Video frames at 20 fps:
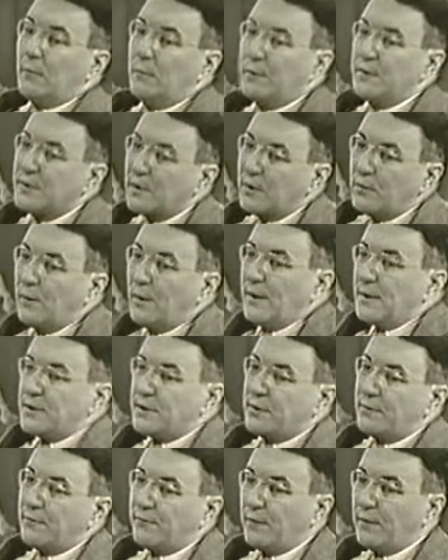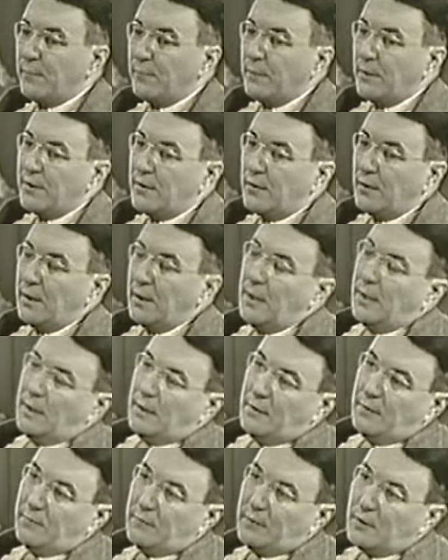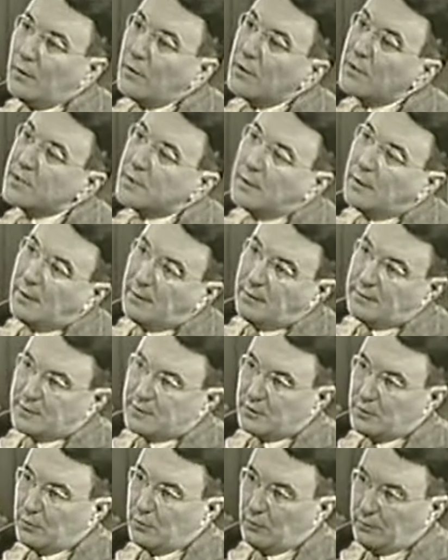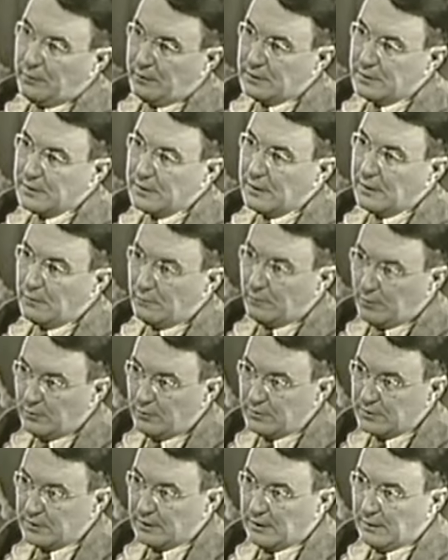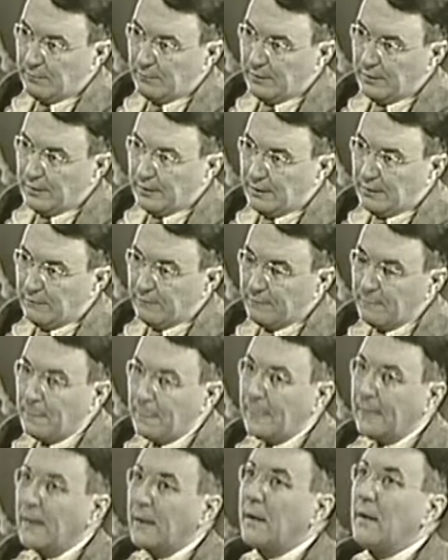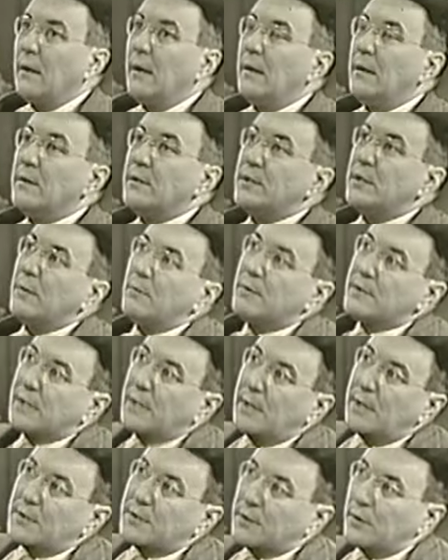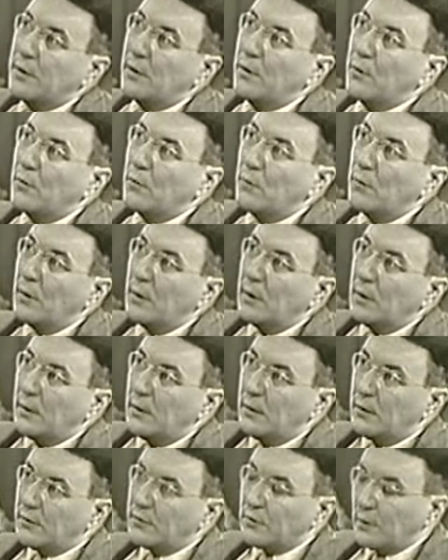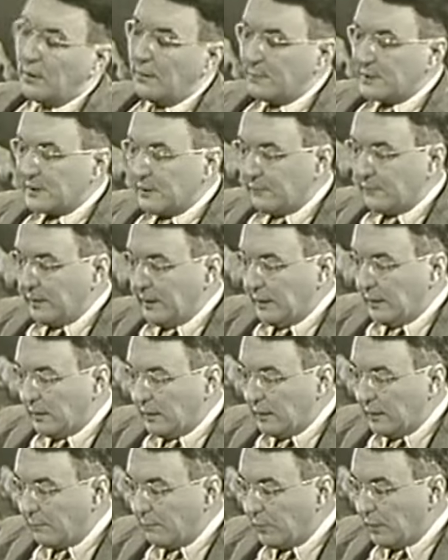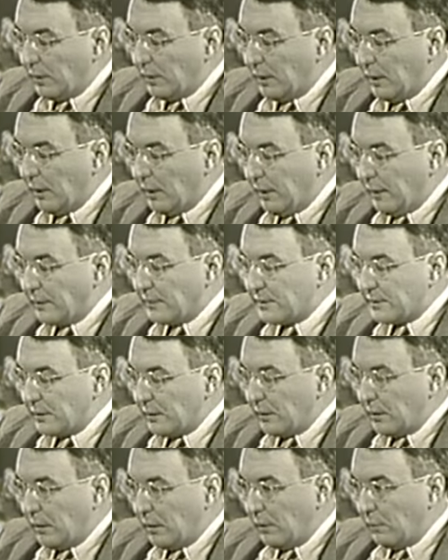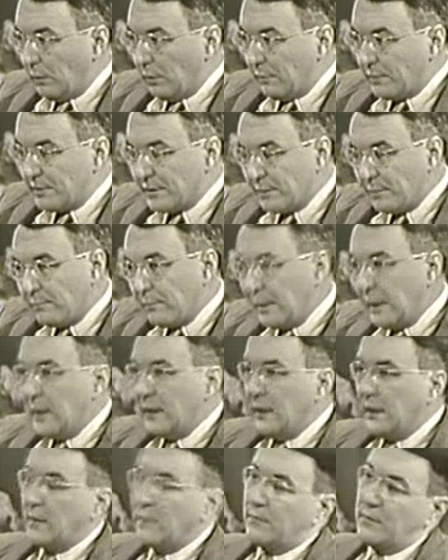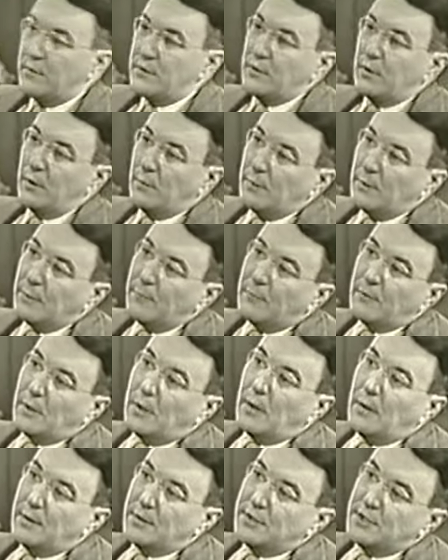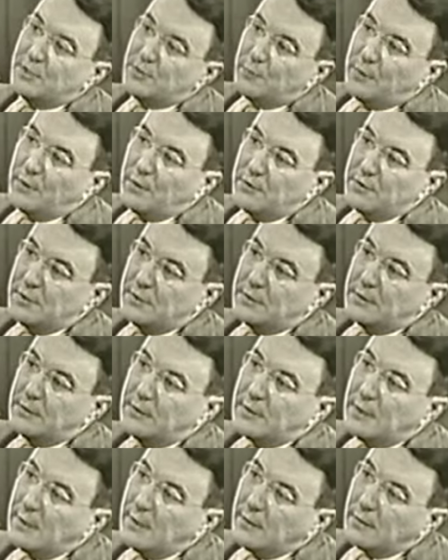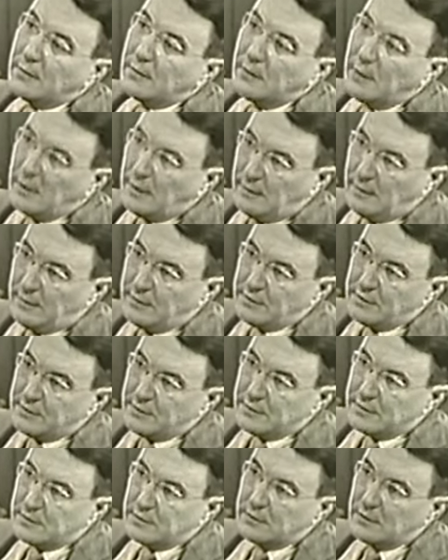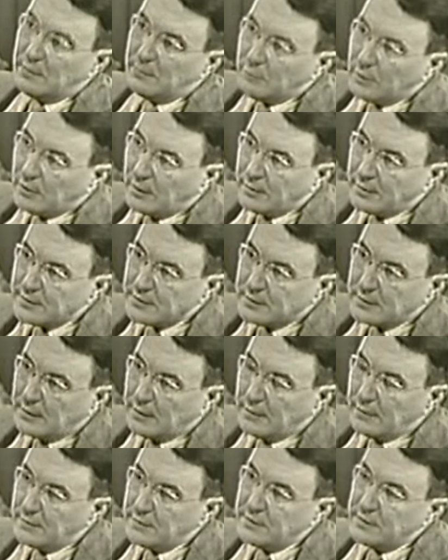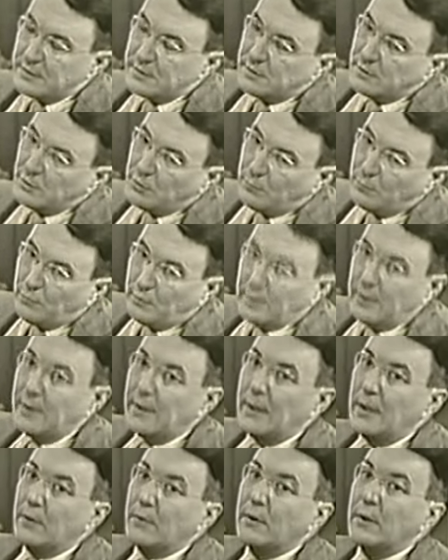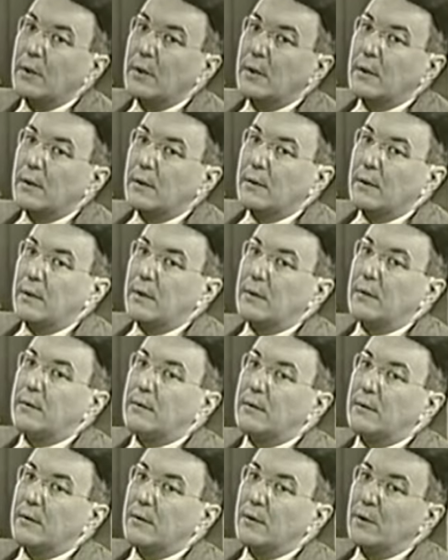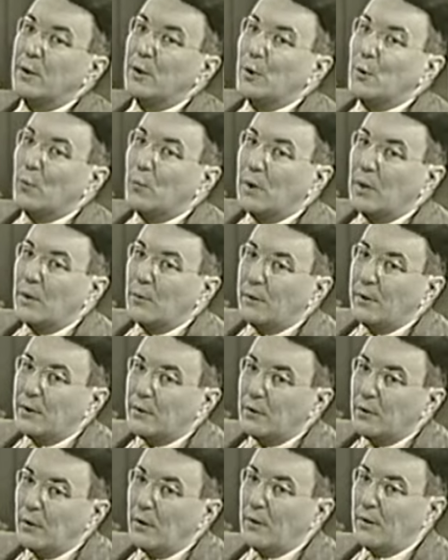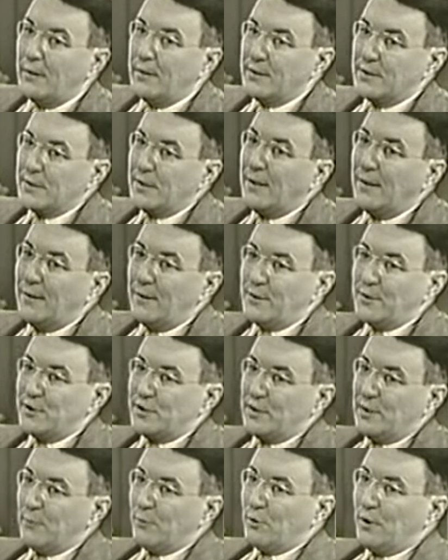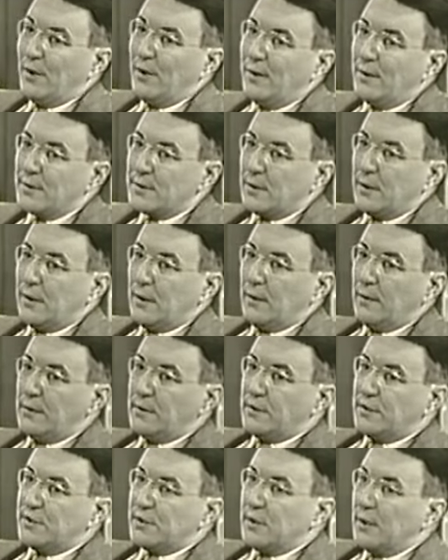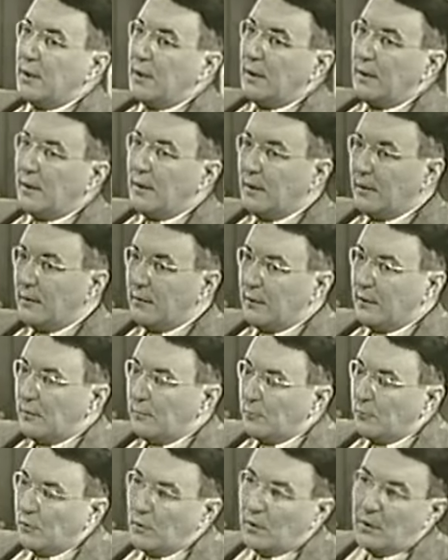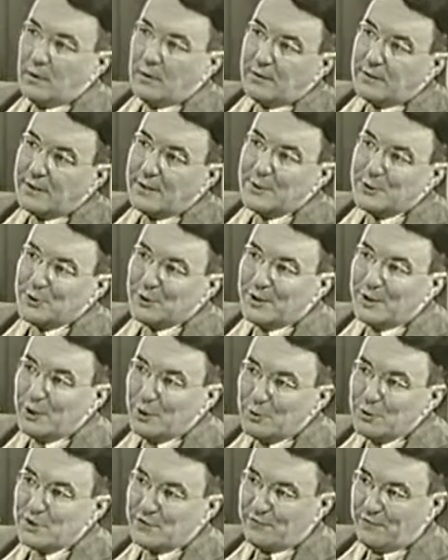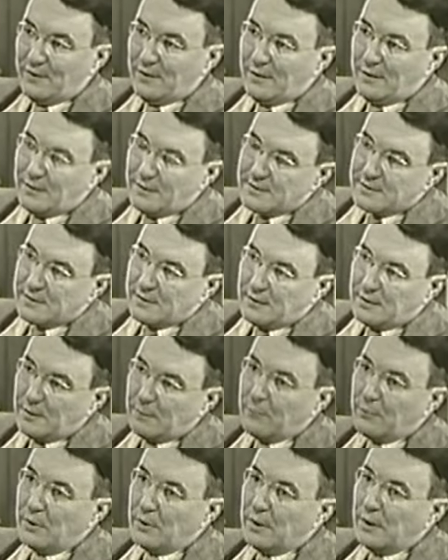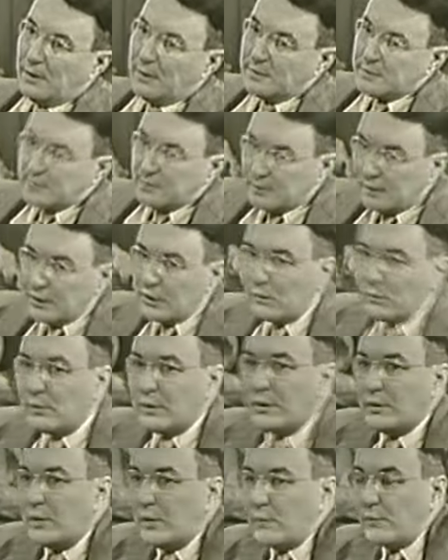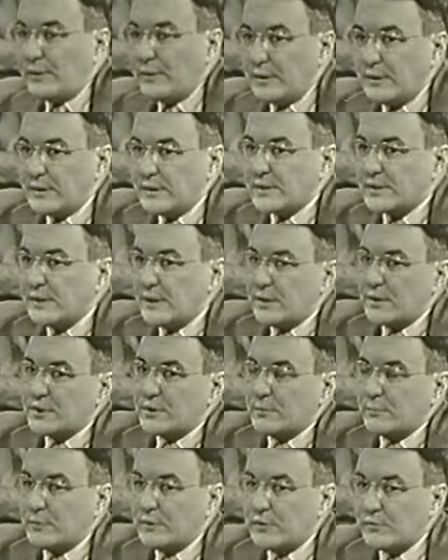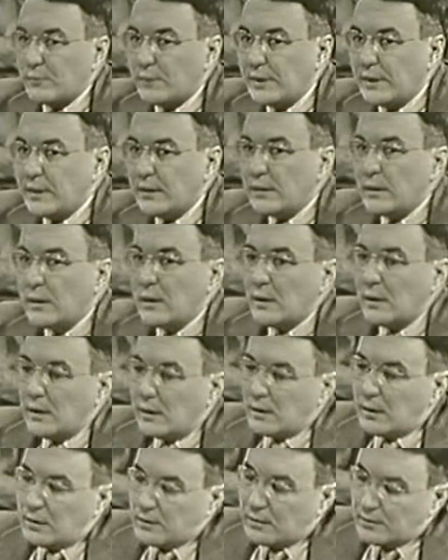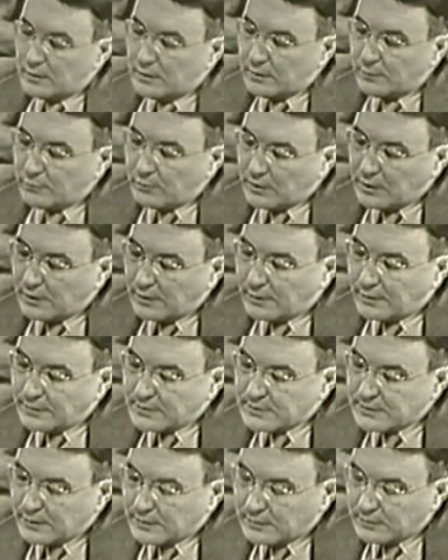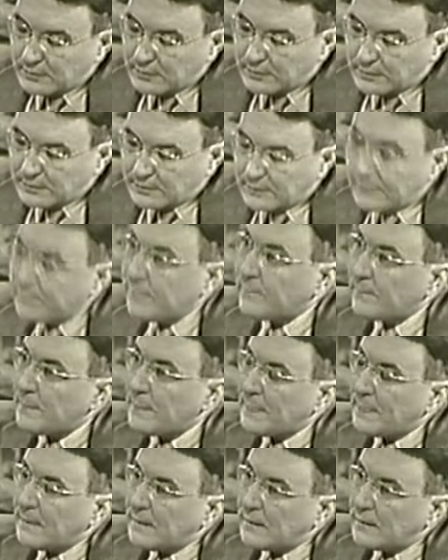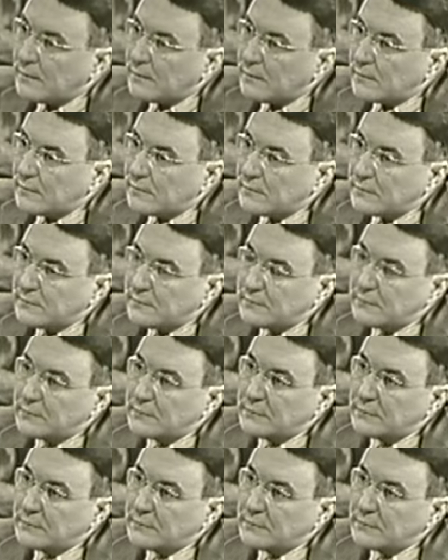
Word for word: It was the question from Mother Ann of the Ursuline School in Santa Rosa, I believe. And she was asking you, in terms of the liberal arts, uh, what was the meaning of the term liberal arts as we use it today in colleges, liberal arts colleges, and you pointed out that uh, while we call these colleges liberal arts colleges, uh, they're more teaching useful arts yes, than liberal indeed. arts. And then you went on with a distinction between uh, liberal arts and... Well, uh, the distinction